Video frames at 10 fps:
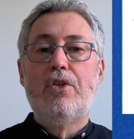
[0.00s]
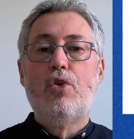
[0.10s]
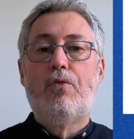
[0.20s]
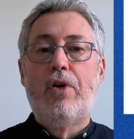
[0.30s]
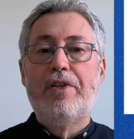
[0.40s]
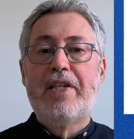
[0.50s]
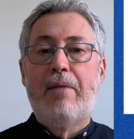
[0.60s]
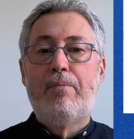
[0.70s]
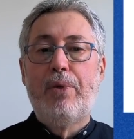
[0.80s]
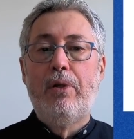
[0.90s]
So for
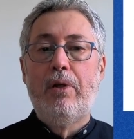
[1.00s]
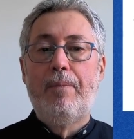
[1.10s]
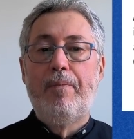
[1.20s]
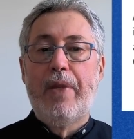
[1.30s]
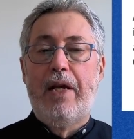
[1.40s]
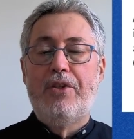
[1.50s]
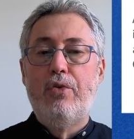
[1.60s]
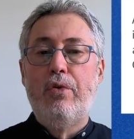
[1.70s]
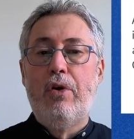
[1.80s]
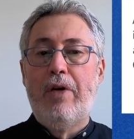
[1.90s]
example,
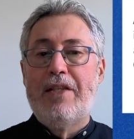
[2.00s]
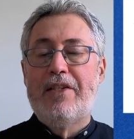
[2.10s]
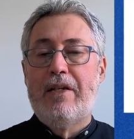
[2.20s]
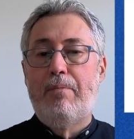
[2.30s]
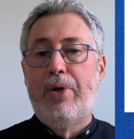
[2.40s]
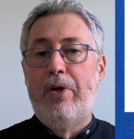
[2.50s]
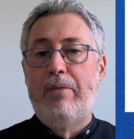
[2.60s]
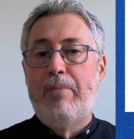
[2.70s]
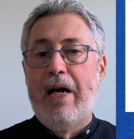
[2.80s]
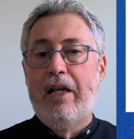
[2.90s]
as you know, at some
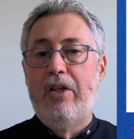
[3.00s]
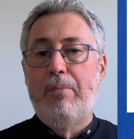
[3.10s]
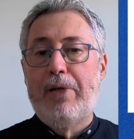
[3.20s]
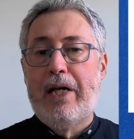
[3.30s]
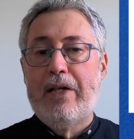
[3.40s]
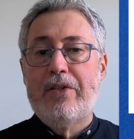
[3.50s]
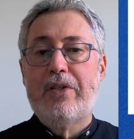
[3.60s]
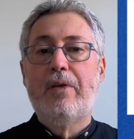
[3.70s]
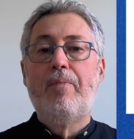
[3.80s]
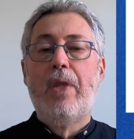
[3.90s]
point back in the
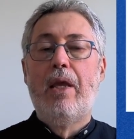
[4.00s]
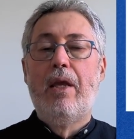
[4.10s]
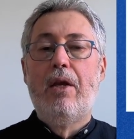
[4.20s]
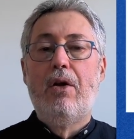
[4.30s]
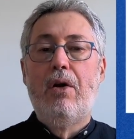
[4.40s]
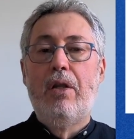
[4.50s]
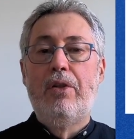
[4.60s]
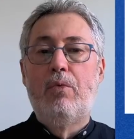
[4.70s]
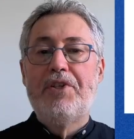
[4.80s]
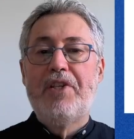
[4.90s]
past,
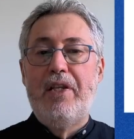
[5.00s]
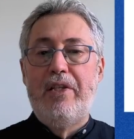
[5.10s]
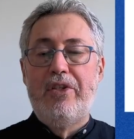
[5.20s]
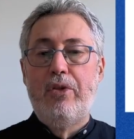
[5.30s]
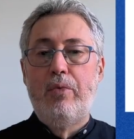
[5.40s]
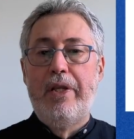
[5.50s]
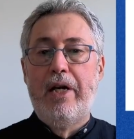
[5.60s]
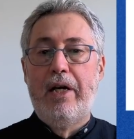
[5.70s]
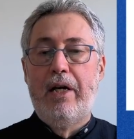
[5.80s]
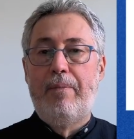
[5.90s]
there was an issue with
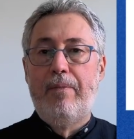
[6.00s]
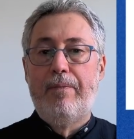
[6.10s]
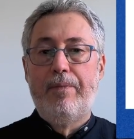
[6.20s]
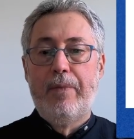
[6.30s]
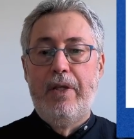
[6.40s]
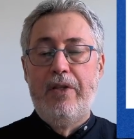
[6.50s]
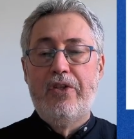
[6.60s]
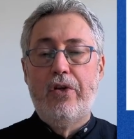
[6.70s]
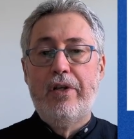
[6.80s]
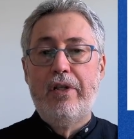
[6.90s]

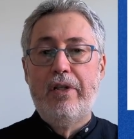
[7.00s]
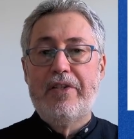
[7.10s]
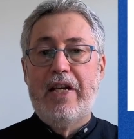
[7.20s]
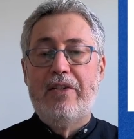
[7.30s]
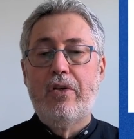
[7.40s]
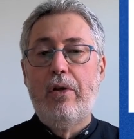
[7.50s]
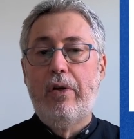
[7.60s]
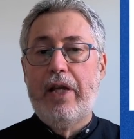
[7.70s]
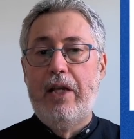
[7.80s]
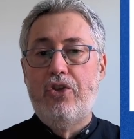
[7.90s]
inserting the sensor
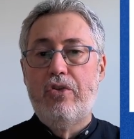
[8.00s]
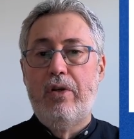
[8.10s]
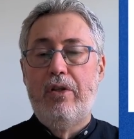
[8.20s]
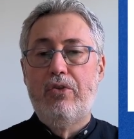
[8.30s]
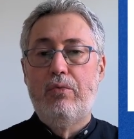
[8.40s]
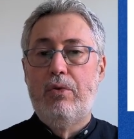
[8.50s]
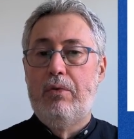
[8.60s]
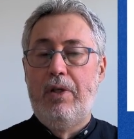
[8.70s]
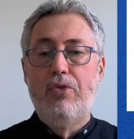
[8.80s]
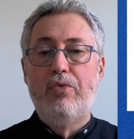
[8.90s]
location
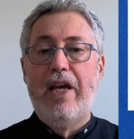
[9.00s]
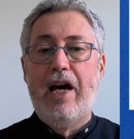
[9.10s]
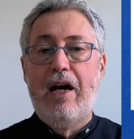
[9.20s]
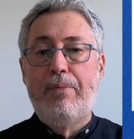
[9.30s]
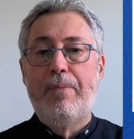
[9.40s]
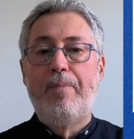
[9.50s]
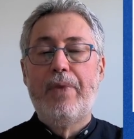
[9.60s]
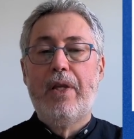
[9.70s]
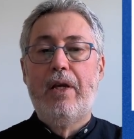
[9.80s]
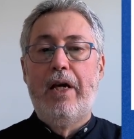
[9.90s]
into the app.
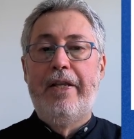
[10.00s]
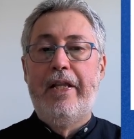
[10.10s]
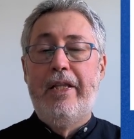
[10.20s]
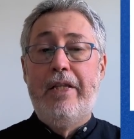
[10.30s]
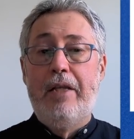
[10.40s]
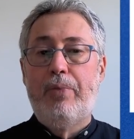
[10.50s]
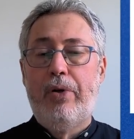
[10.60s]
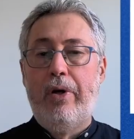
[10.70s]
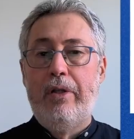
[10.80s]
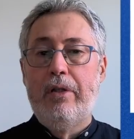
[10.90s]
And at that
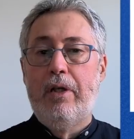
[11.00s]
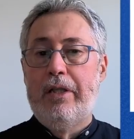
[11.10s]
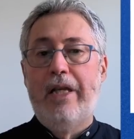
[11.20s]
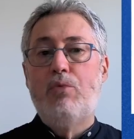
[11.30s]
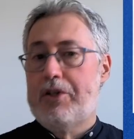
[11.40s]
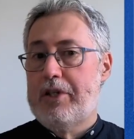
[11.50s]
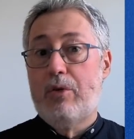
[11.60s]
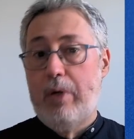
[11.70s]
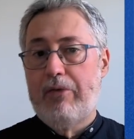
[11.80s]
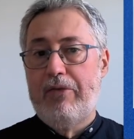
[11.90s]
point, and that was a
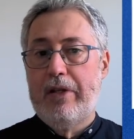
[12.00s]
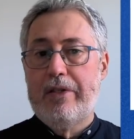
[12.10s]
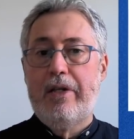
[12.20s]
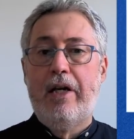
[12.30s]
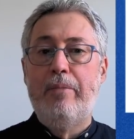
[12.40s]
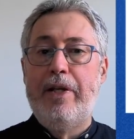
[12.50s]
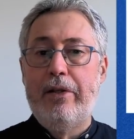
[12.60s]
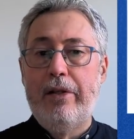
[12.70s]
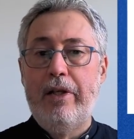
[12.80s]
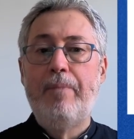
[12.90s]
quick fix,
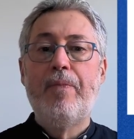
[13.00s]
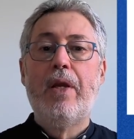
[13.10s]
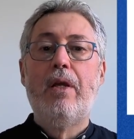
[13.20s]
admittedly,